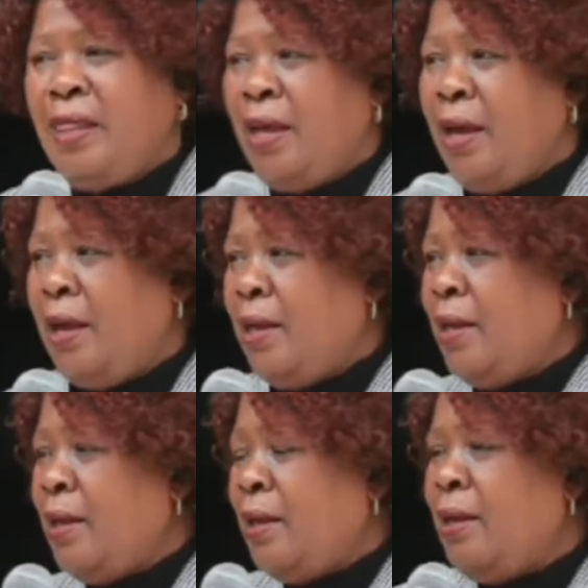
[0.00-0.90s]

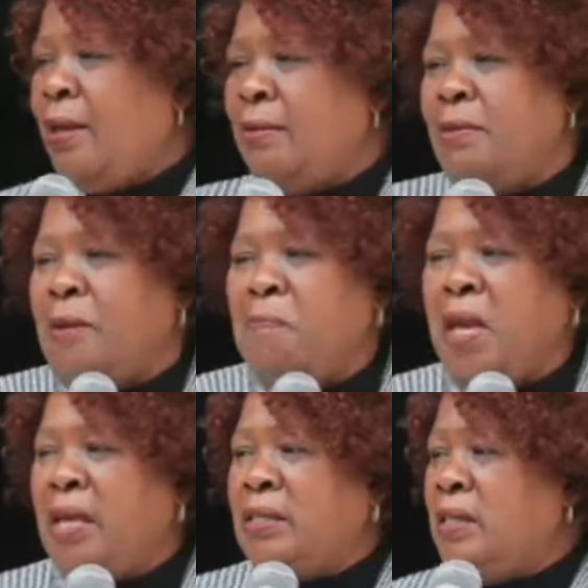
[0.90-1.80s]
The
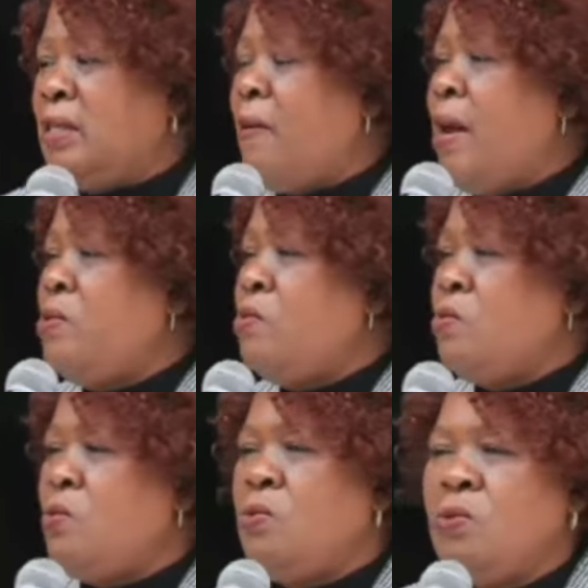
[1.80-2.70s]
PS is the one
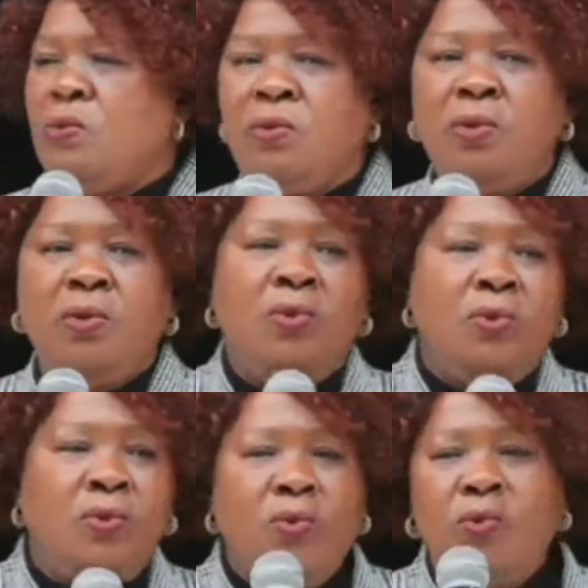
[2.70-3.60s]
who
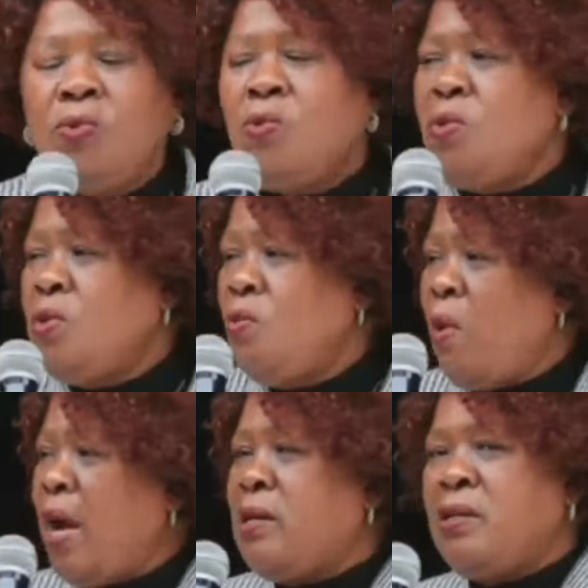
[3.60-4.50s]

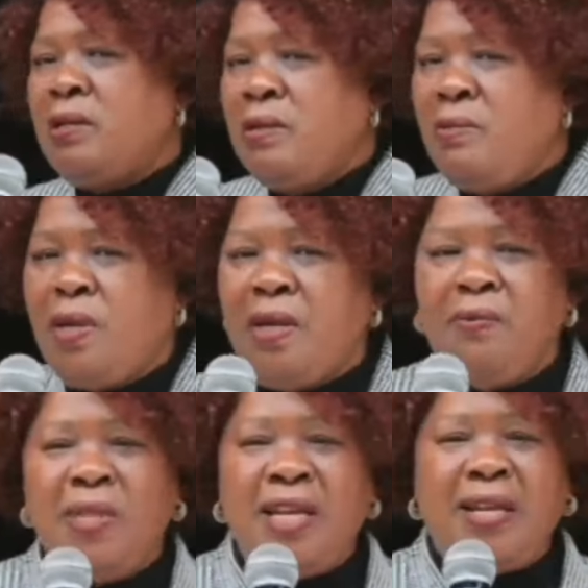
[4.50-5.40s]
worked
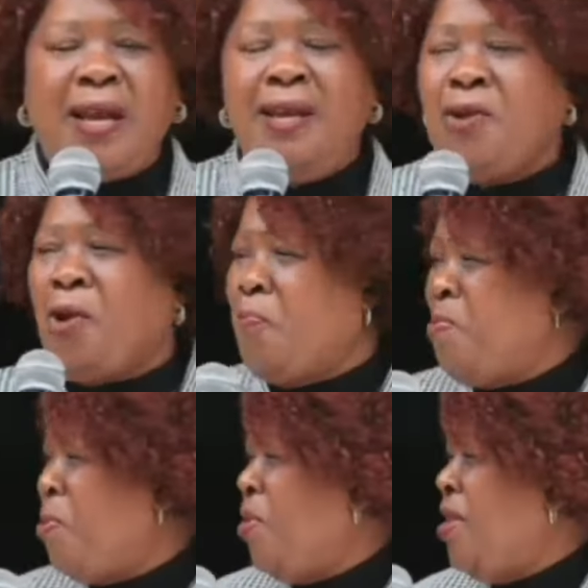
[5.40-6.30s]
with the technical
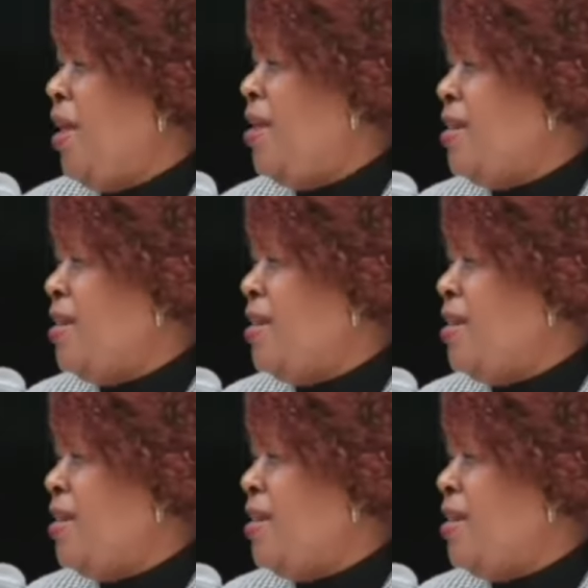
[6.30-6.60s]
people on